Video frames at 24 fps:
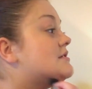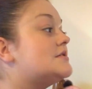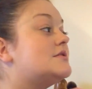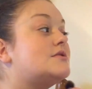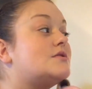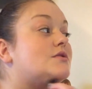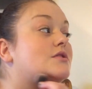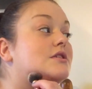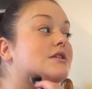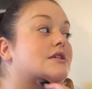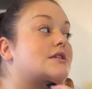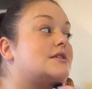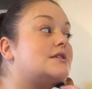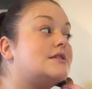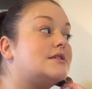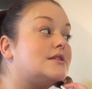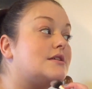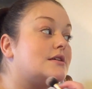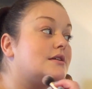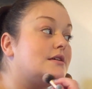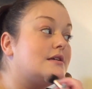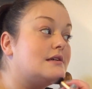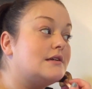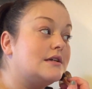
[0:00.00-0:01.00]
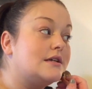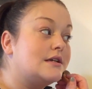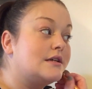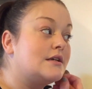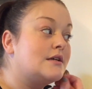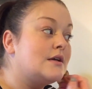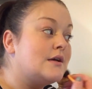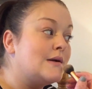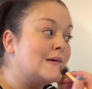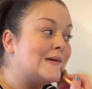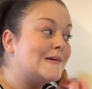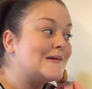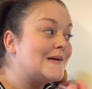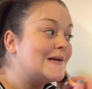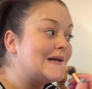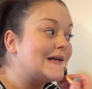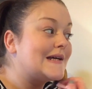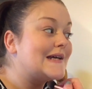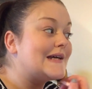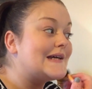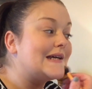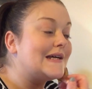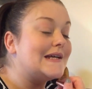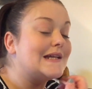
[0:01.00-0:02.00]
So just
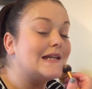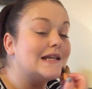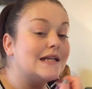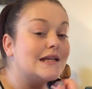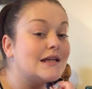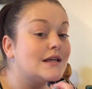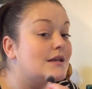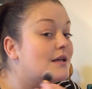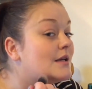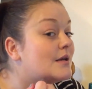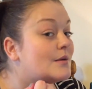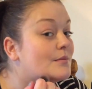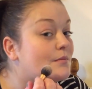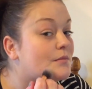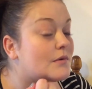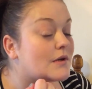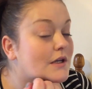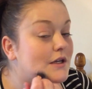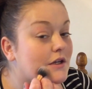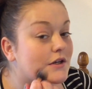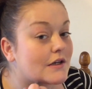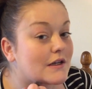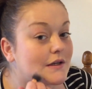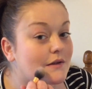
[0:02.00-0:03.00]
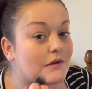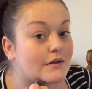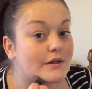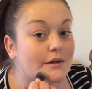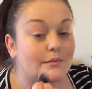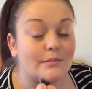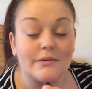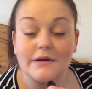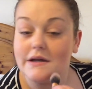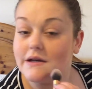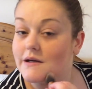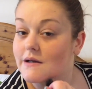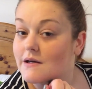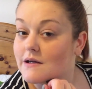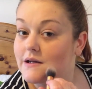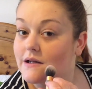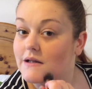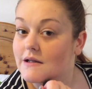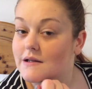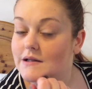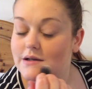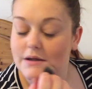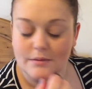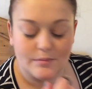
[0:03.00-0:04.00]
work it in, bring it round up here
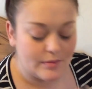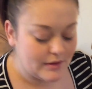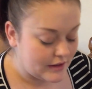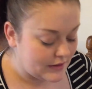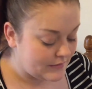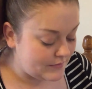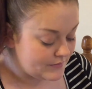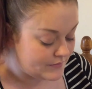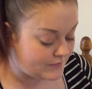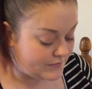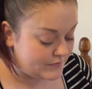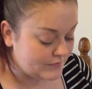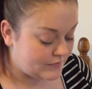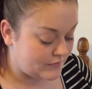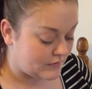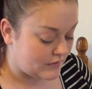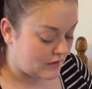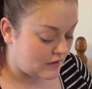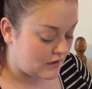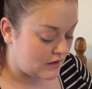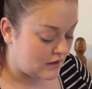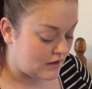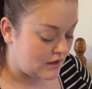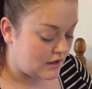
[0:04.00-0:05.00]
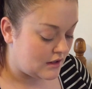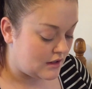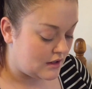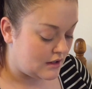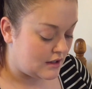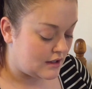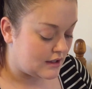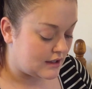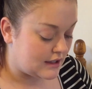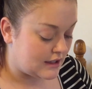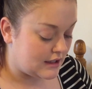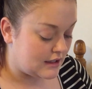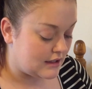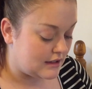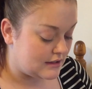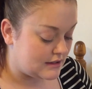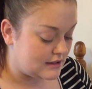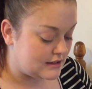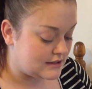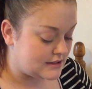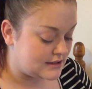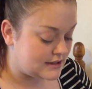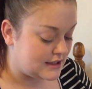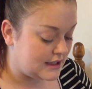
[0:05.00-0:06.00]
a little bit, get
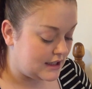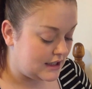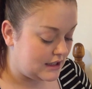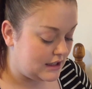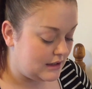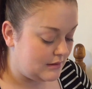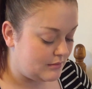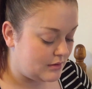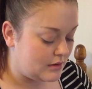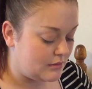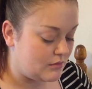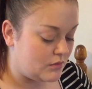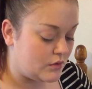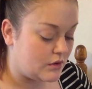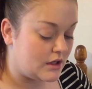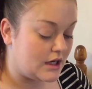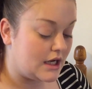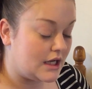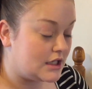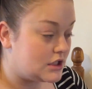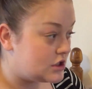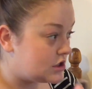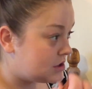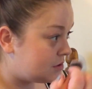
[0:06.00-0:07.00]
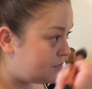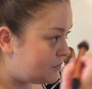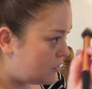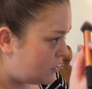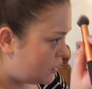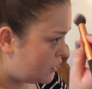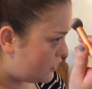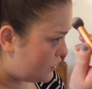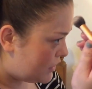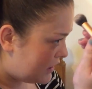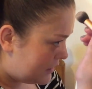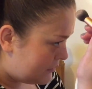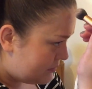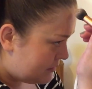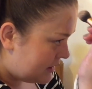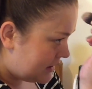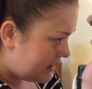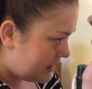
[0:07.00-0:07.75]
a tiny bit more, and just put it around my